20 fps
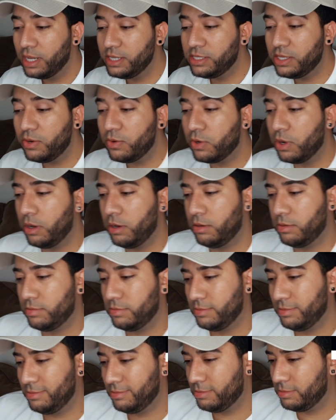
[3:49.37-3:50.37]
It's so...
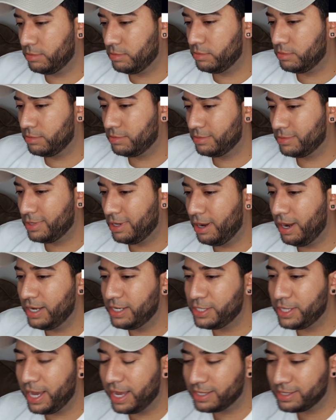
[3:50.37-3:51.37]
Mm.
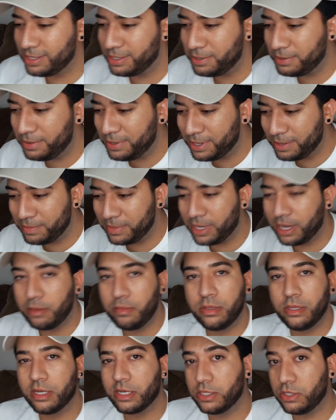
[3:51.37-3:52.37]
Alright, Jackson. Hold up now.
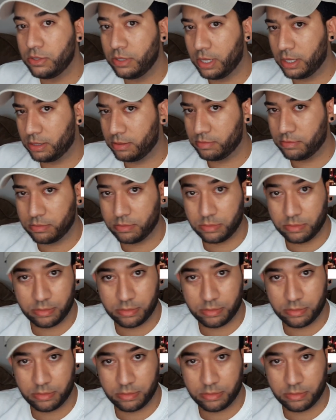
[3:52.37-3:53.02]
I'm going to look at you like...